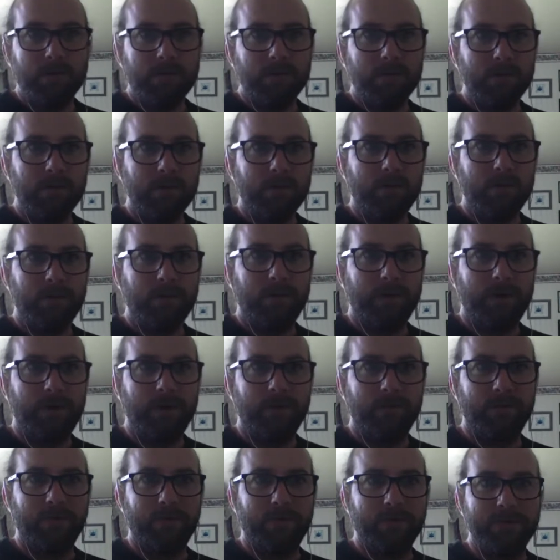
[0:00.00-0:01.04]
Who do we have?
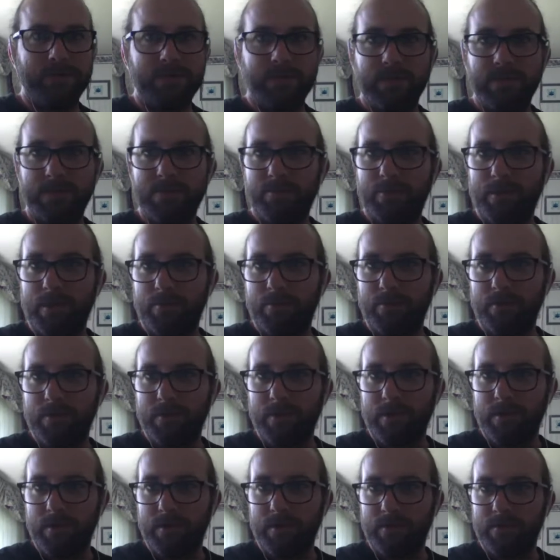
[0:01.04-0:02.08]
We have 6 people
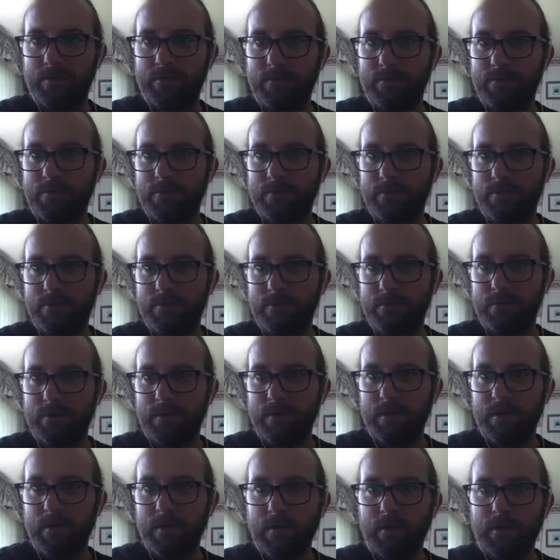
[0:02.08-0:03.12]
here.
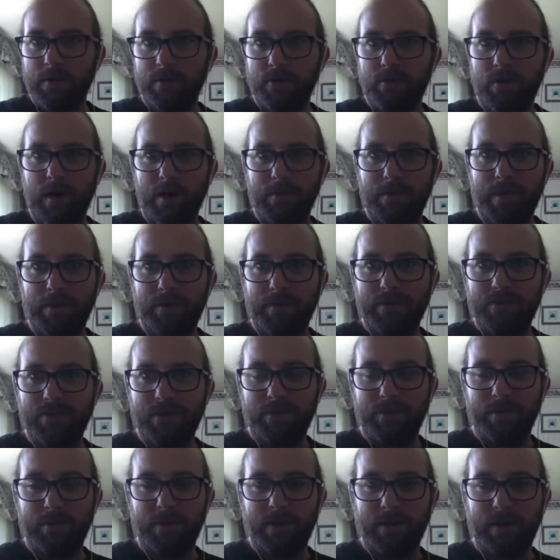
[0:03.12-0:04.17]
Crybaby
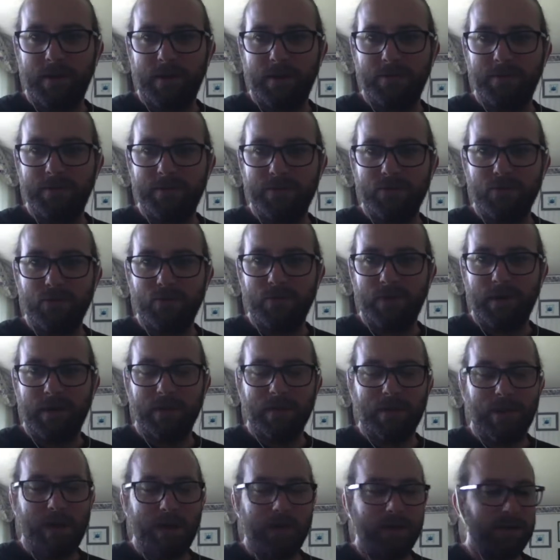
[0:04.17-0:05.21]
Chubby Bunny, I'm assuming
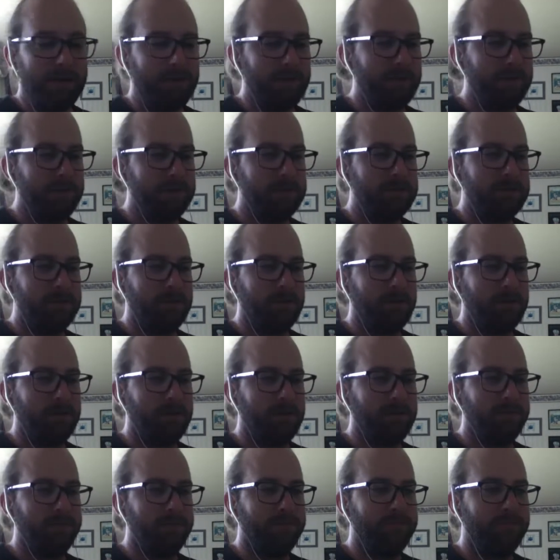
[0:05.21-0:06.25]
that is
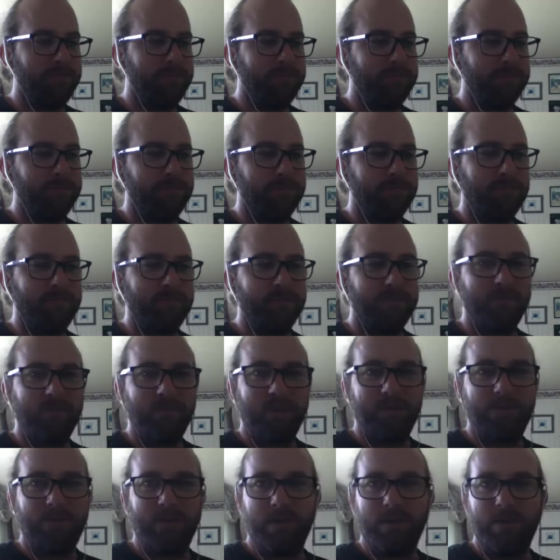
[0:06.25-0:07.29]

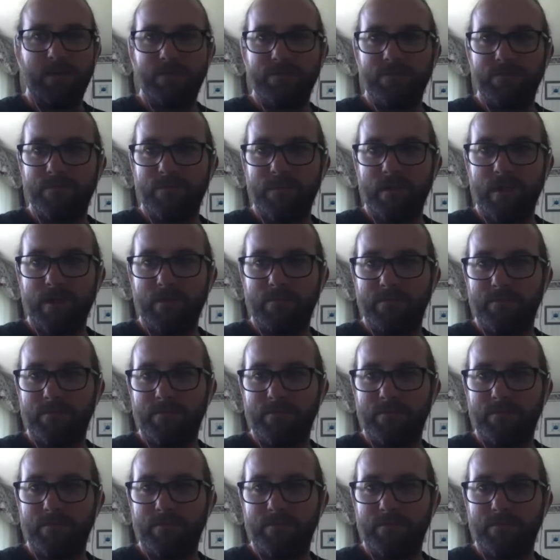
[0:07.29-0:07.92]
Vivi, right?